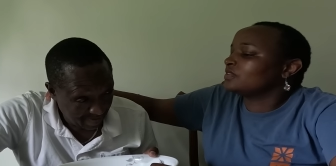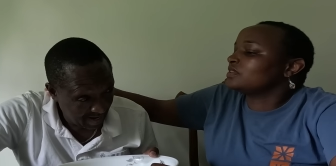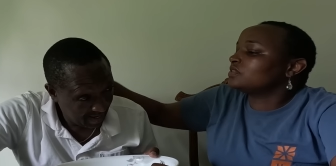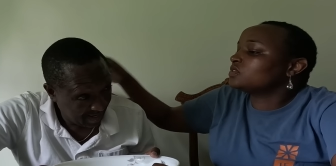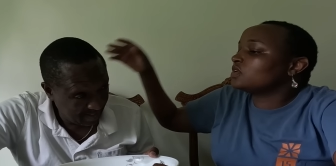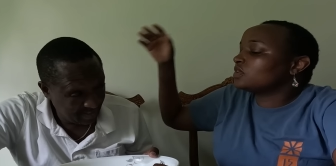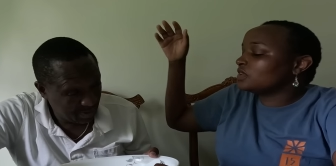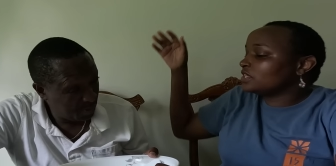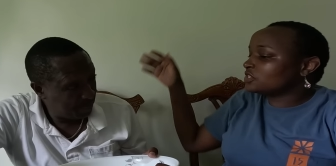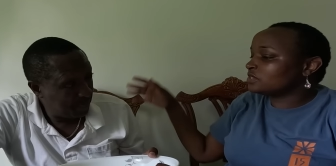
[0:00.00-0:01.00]
Speaker 1: no. My hair. So
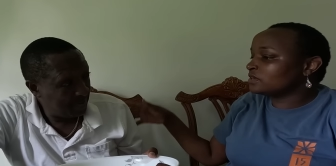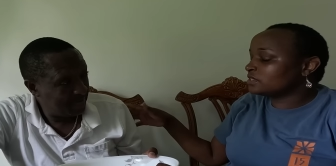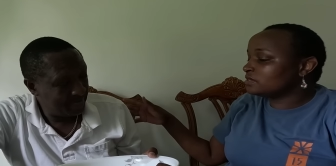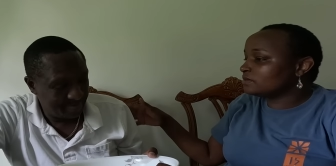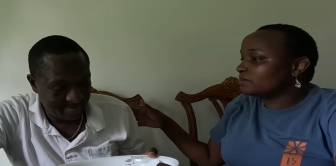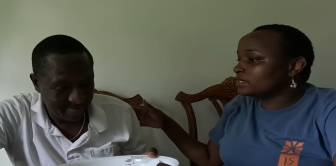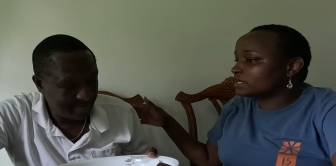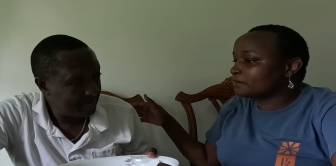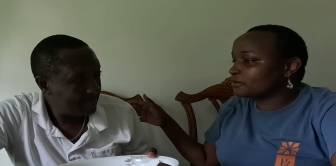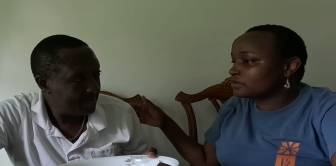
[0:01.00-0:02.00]
so it's not you who
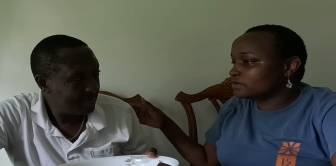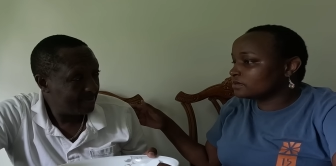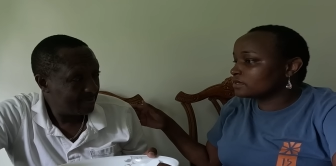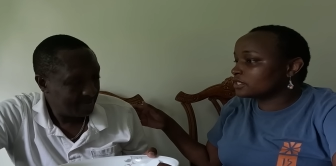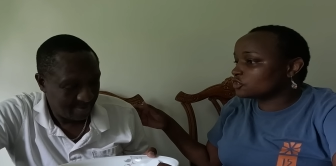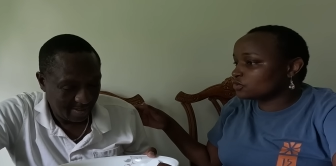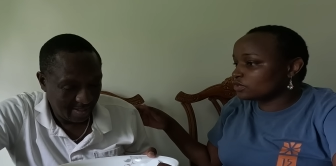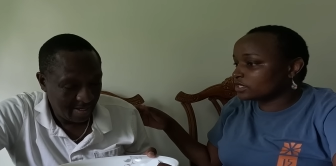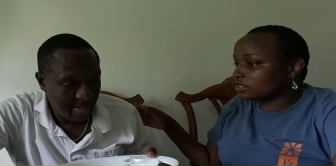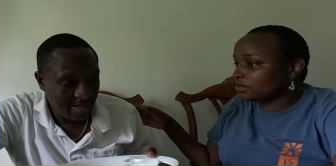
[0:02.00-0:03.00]
is supposed to do this to
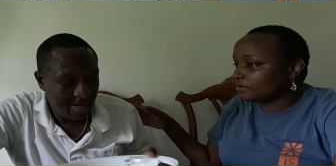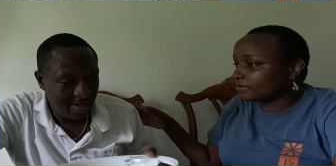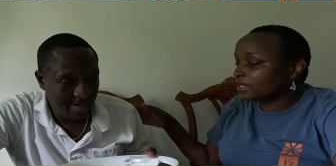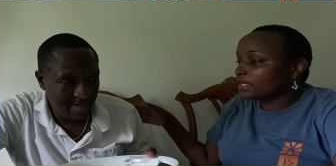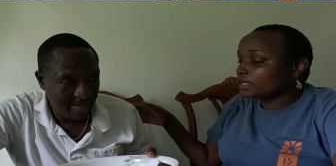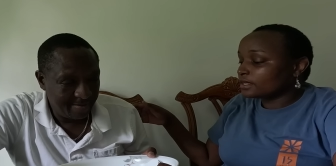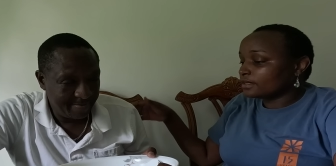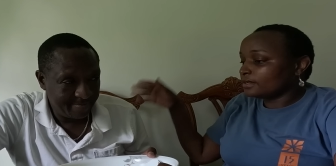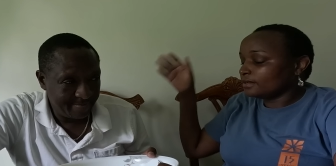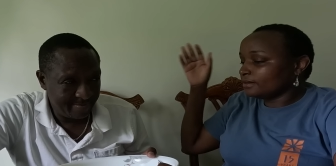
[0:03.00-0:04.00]
yourself
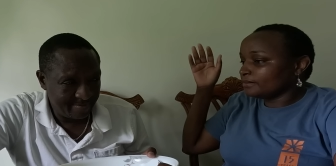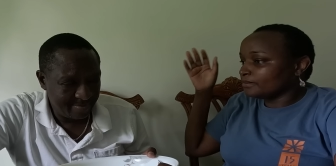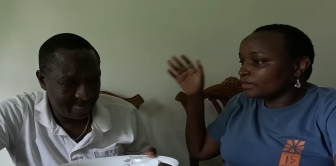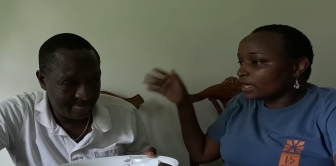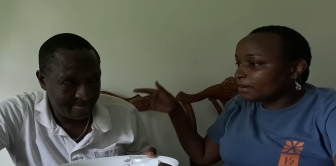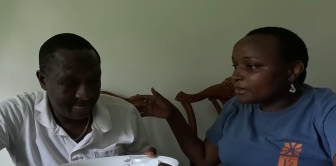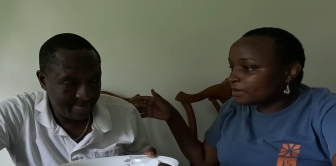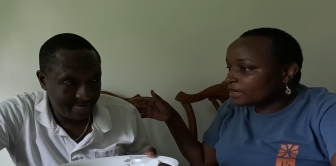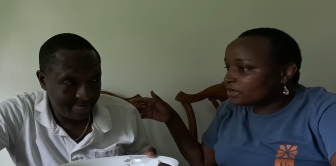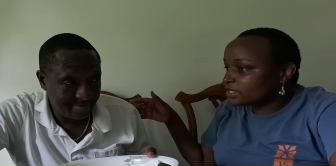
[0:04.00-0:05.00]
I'm
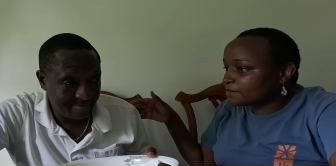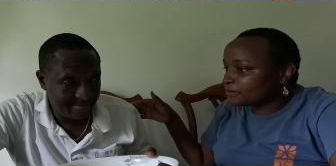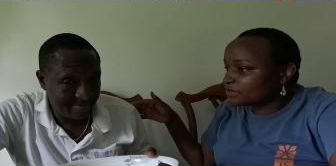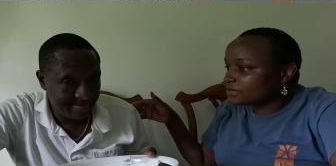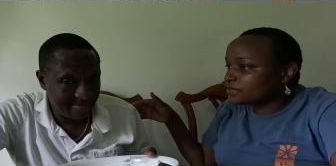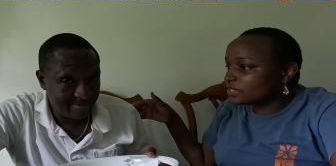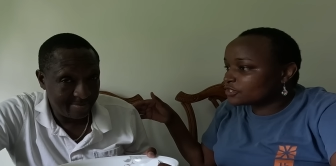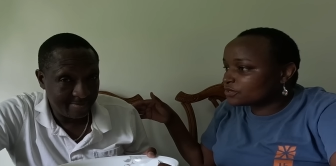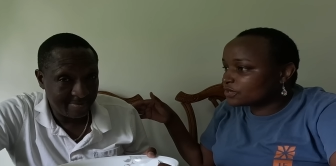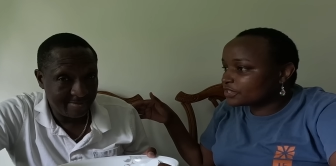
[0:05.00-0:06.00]
the one who is supposed to do
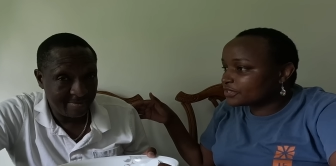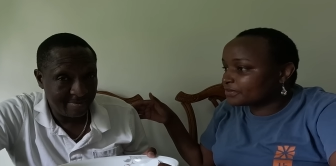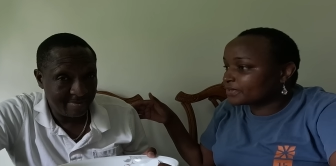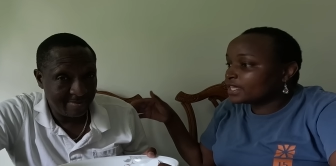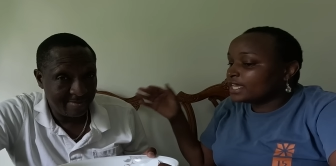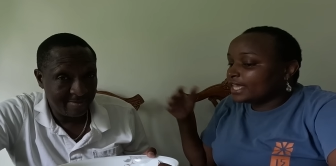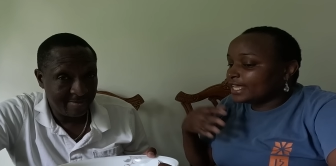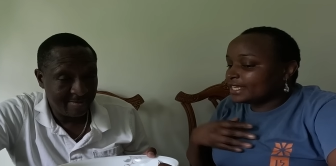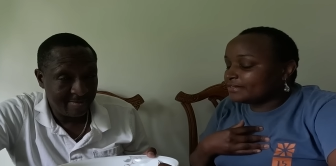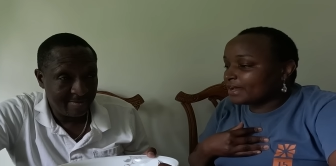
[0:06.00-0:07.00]
this to yourself.
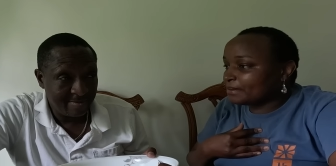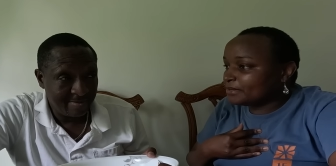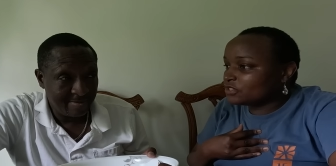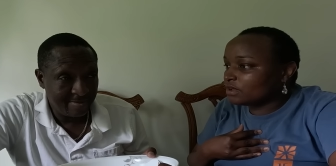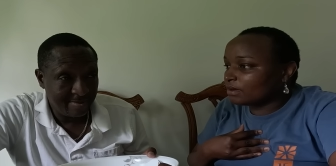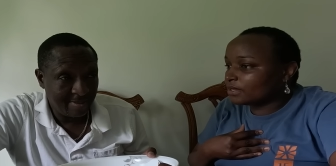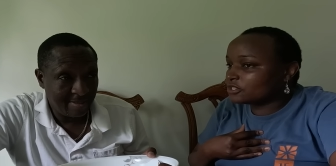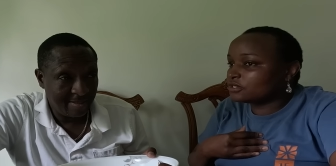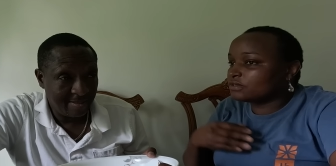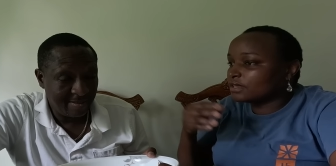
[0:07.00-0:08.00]
And if I miss your
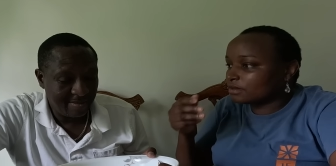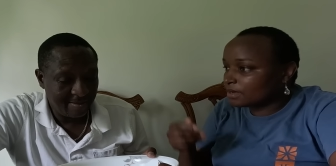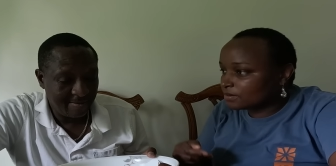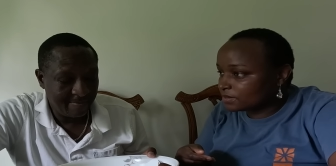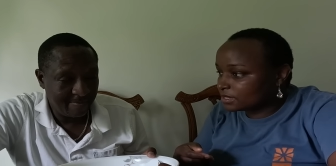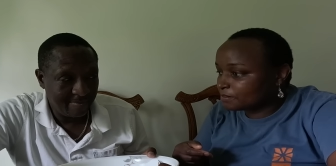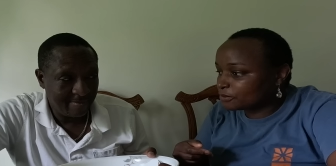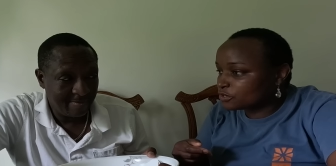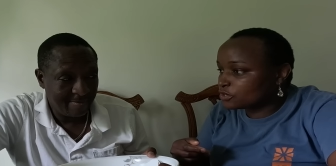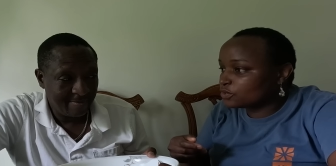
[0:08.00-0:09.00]
question, you are the one who is
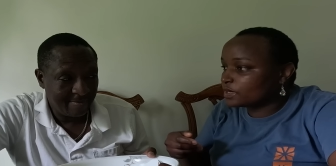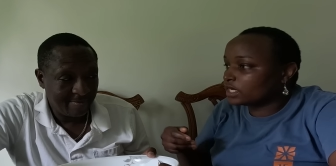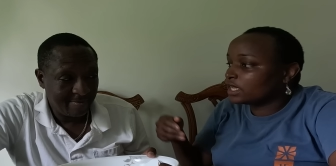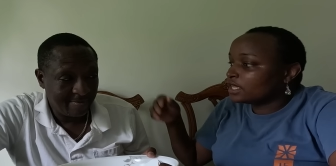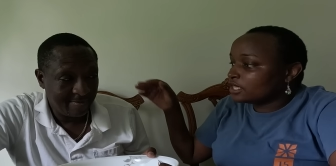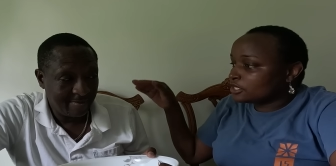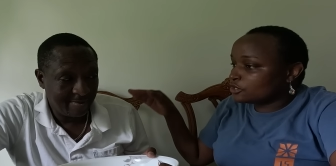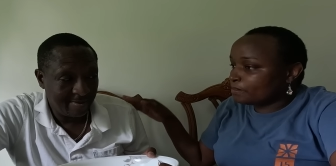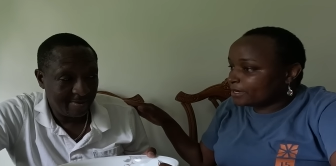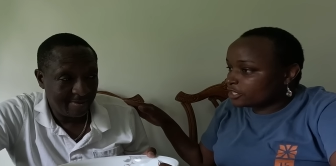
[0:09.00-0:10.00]
supposed to do it.
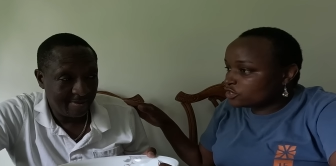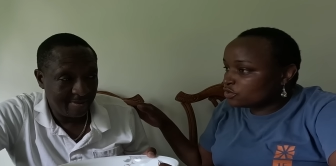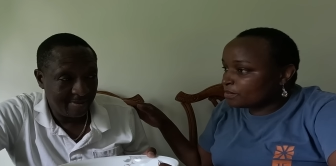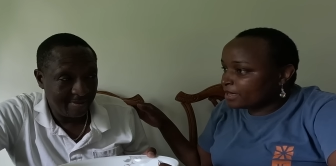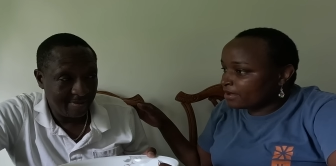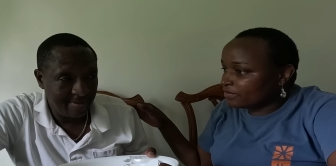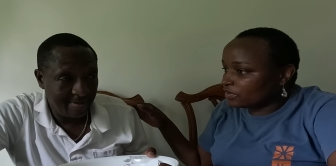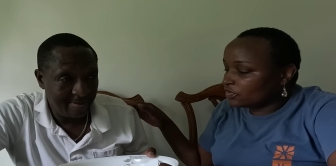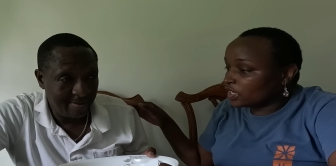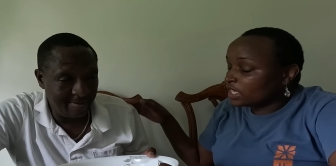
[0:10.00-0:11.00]
So please do me a
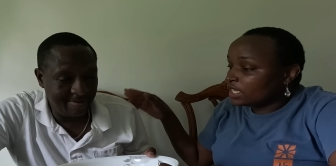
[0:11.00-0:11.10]
favor,